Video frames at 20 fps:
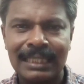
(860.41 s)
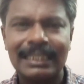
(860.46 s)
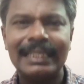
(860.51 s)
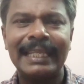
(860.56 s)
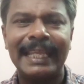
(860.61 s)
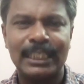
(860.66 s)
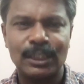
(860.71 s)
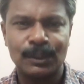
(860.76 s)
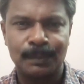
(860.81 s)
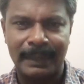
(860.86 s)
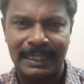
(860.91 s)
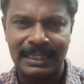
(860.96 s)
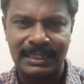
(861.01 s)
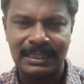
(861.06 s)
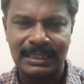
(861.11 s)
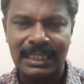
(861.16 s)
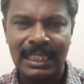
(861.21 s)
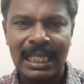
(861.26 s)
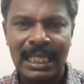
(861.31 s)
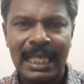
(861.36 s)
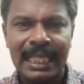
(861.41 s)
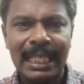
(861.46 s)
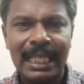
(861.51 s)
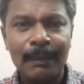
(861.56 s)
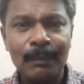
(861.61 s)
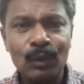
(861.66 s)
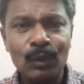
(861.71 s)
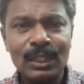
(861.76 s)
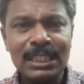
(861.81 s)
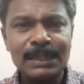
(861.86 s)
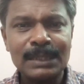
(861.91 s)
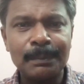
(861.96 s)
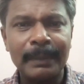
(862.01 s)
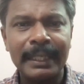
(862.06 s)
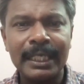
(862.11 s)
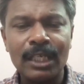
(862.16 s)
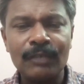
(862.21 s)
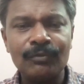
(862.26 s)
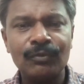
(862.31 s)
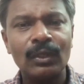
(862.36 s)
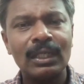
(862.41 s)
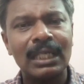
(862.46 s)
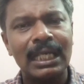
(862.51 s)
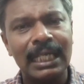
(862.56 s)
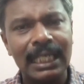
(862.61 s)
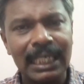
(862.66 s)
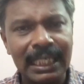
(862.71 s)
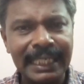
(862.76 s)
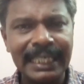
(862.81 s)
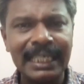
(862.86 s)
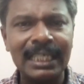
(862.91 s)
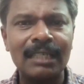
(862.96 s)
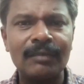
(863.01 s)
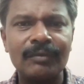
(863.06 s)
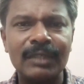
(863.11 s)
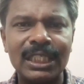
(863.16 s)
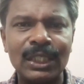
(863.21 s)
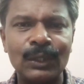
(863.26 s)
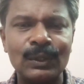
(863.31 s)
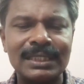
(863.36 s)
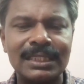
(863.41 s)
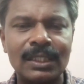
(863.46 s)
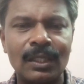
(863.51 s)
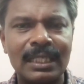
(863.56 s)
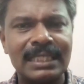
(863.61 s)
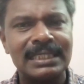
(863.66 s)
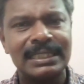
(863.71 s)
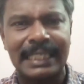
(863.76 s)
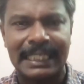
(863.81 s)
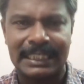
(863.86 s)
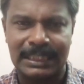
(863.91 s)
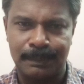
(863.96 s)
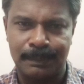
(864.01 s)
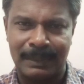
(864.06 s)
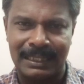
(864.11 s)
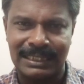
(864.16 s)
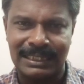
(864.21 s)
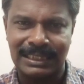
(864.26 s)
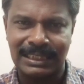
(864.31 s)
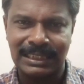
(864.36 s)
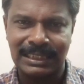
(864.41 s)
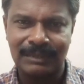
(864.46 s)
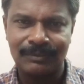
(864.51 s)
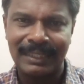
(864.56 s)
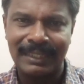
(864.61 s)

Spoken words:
Then expense, amount spent for earning revenue is known as expense.